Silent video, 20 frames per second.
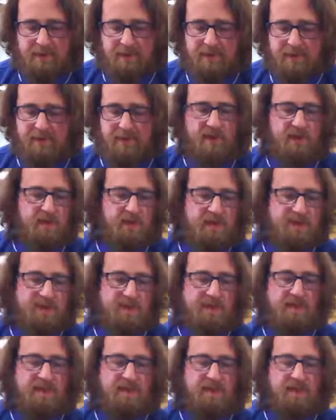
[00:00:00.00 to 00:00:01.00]
tight and
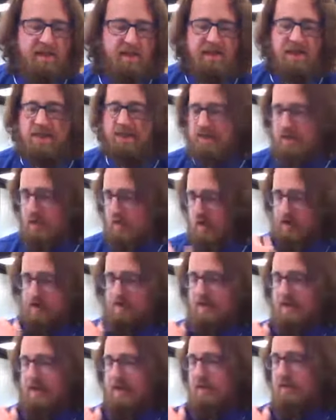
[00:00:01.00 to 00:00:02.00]
irritated, and so it
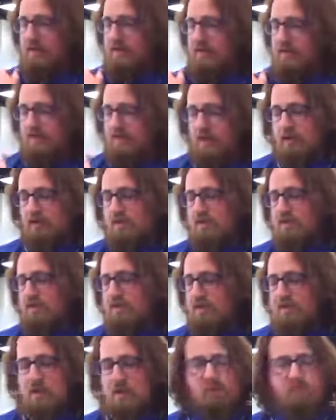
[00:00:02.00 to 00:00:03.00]
could be from
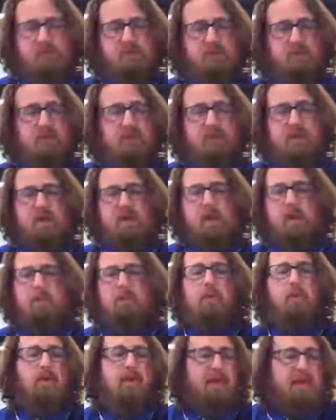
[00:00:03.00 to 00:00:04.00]
a
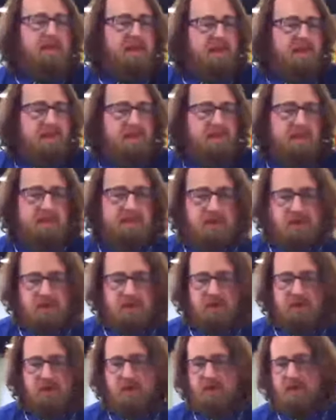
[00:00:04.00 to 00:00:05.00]
point that doesn't
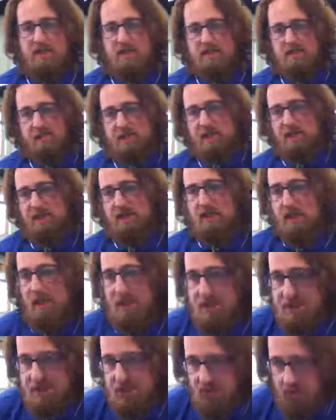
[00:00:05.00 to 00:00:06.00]
generally cause the pain.
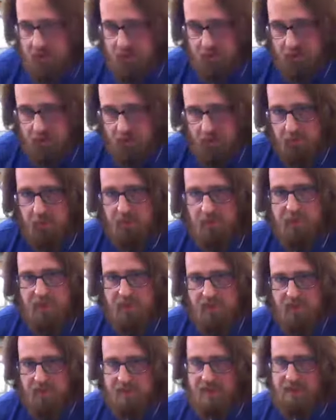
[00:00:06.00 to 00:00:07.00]
So elbow
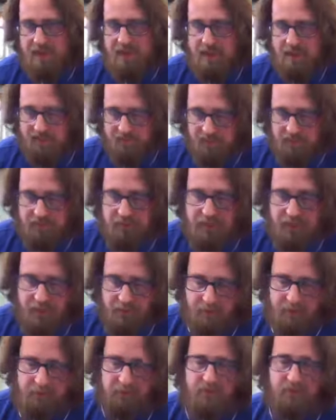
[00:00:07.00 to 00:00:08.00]
pain could definitely be
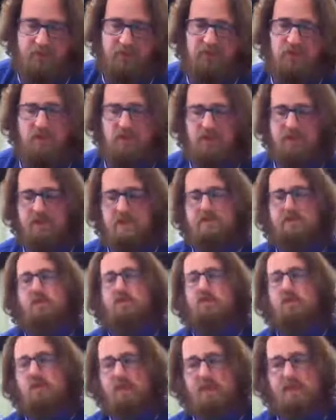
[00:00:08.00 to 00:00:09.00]
coming from the shoulder. That's a
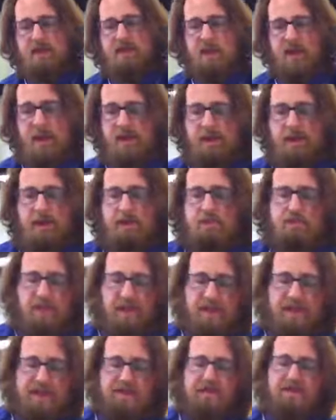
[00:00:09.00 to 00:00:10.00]
really common
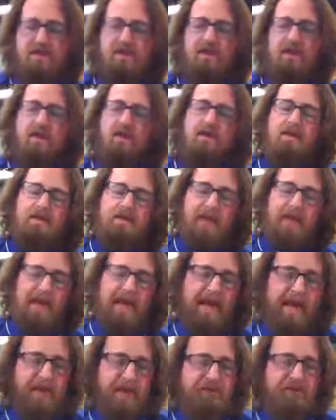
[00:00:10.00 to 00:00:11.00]
place to
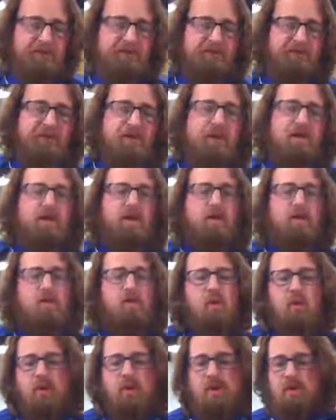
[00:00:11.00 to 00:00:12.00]
have
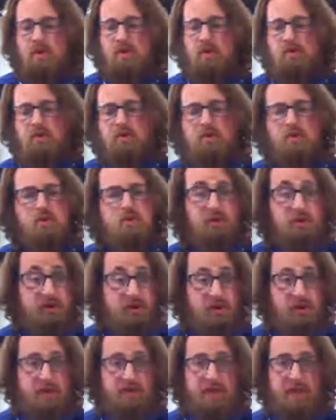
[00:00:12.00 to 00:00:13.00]
what we call
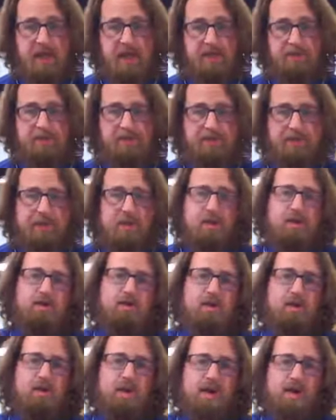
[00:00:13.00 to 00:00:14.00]
referred pain.
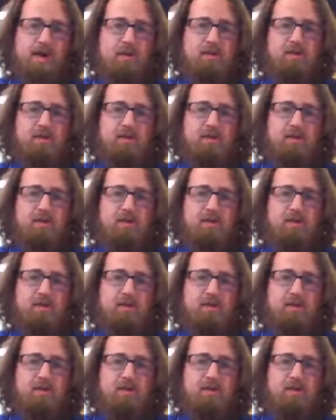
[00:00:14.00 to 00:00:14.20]
So that